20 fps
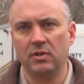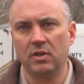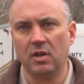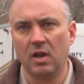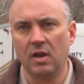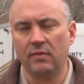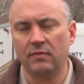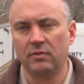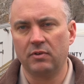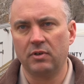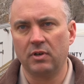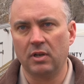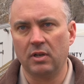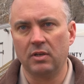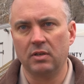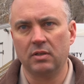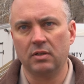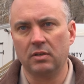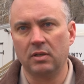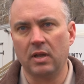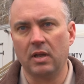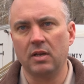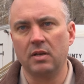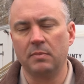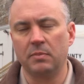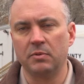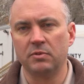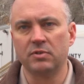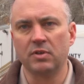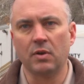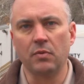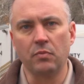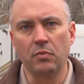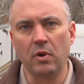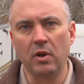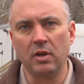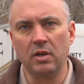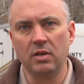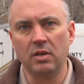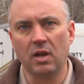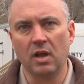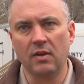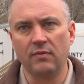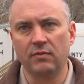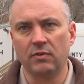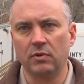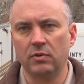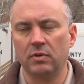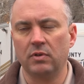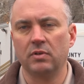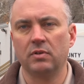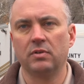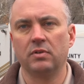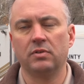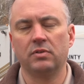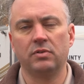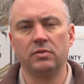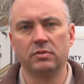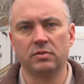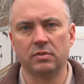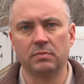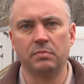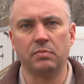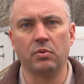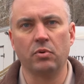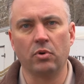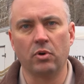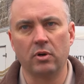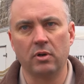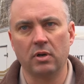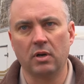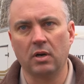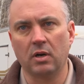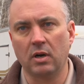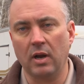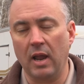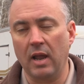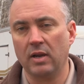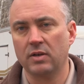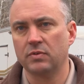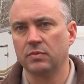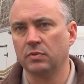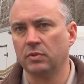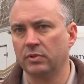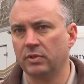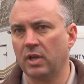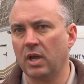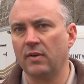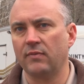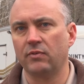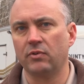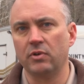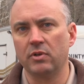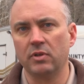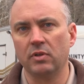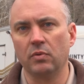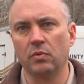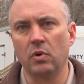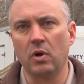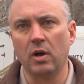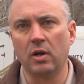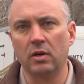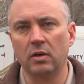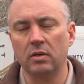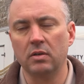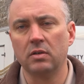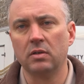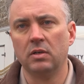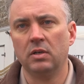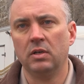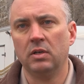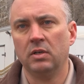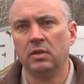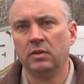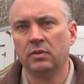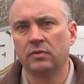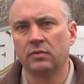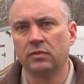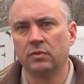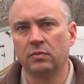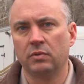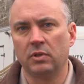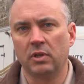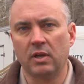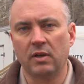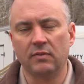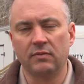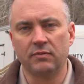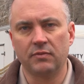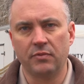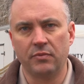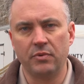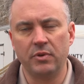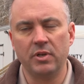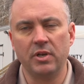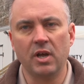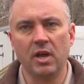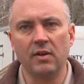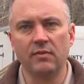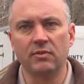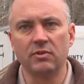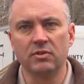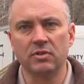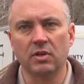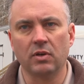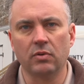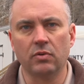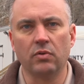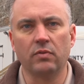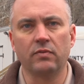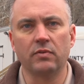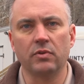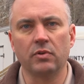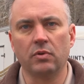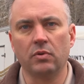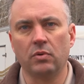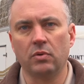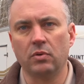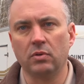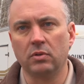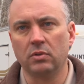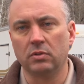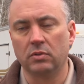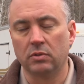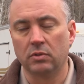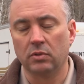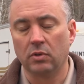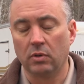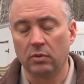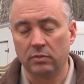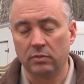diver and a 90% ready diver to support our actual diver in the water. So we'll have 3 divers out over the hole or